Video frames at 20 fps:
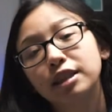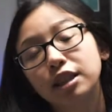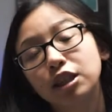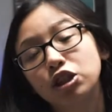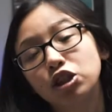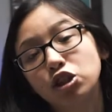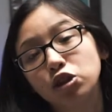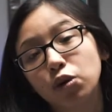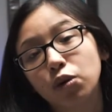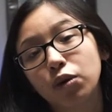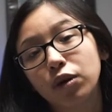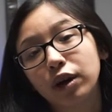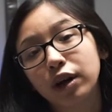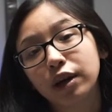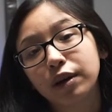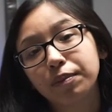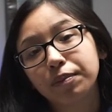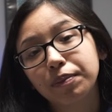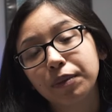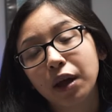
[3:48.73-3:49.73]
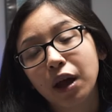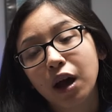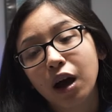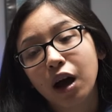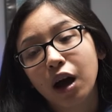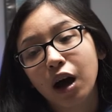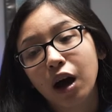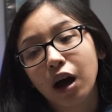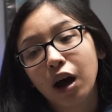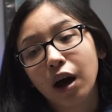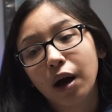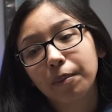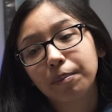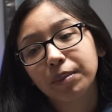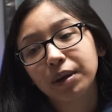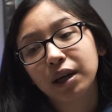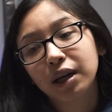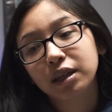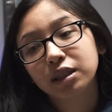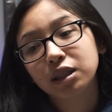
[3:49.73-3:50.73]
this story.
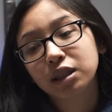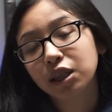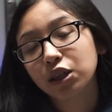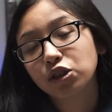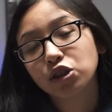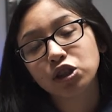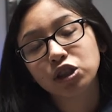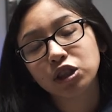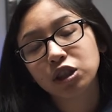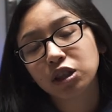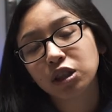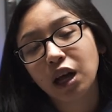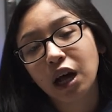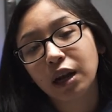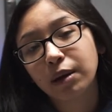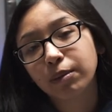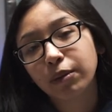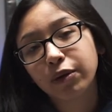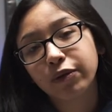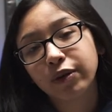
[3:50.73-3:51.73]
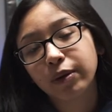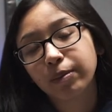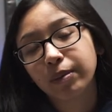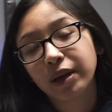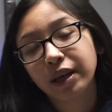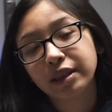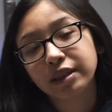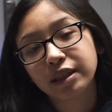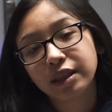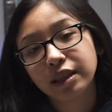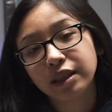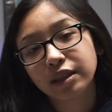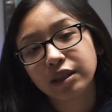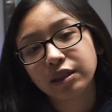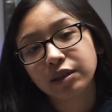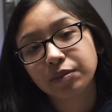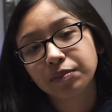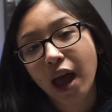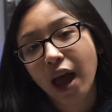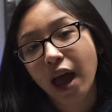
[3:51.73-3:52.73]
Because there's just a lot of moving
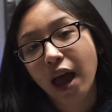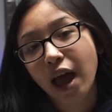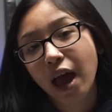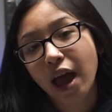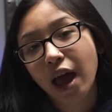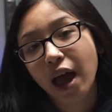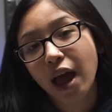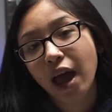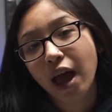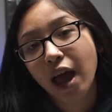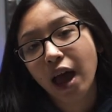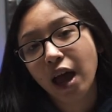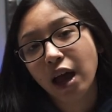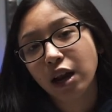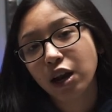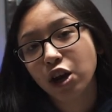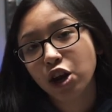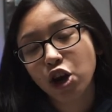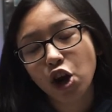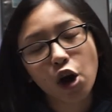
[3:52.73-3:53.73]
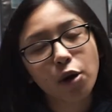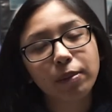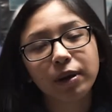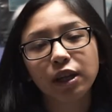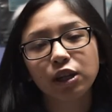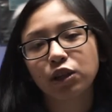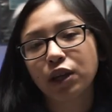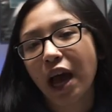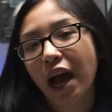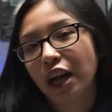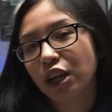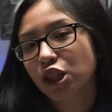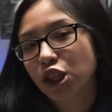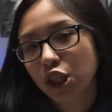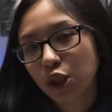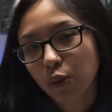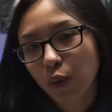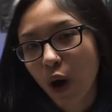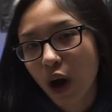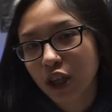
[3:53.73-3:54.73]
pieces and nobody's
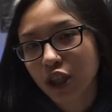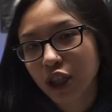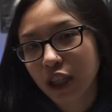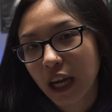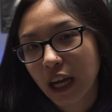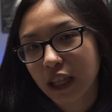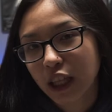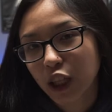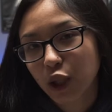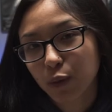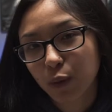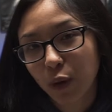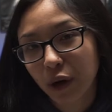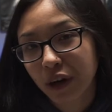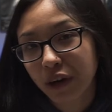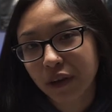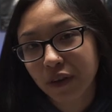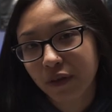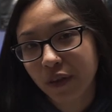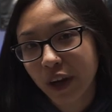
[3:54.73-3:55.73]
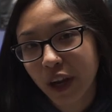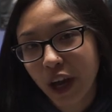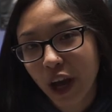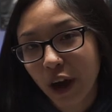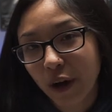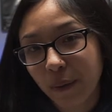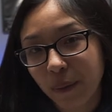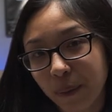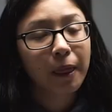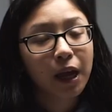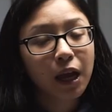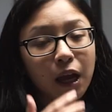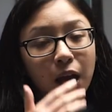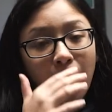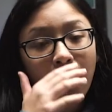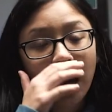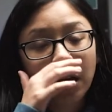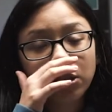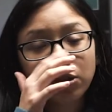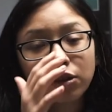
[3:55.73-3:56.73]
actually watching at this point of the video.
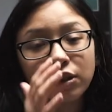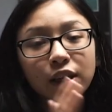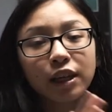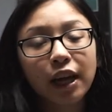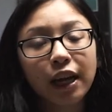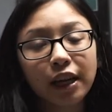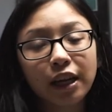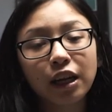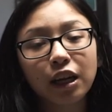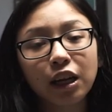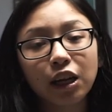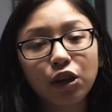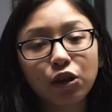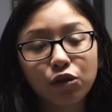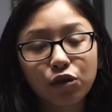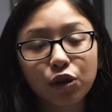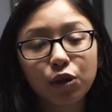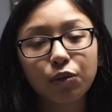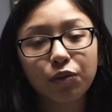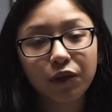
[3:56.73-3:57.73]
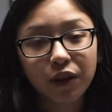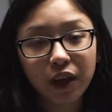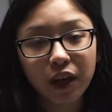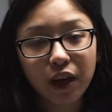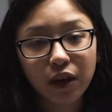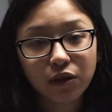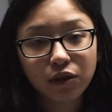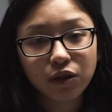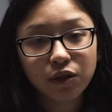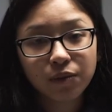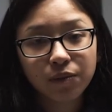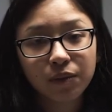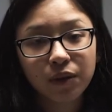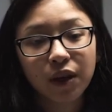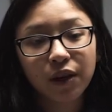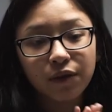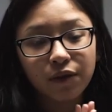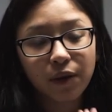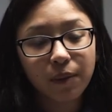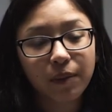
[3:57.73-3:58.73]
I started editing YouTube videos
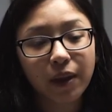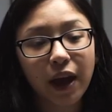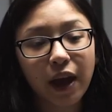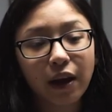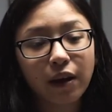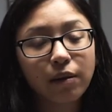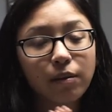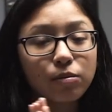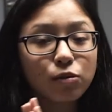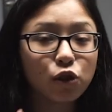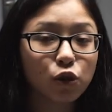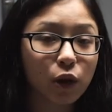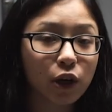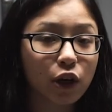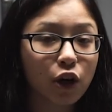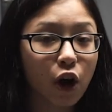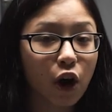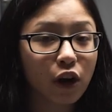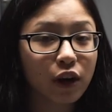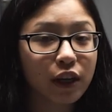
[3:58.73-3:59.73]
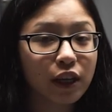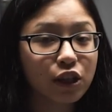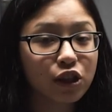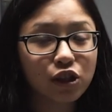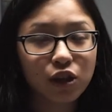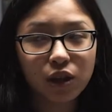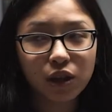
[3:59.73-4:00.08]
from there, joined Carnage,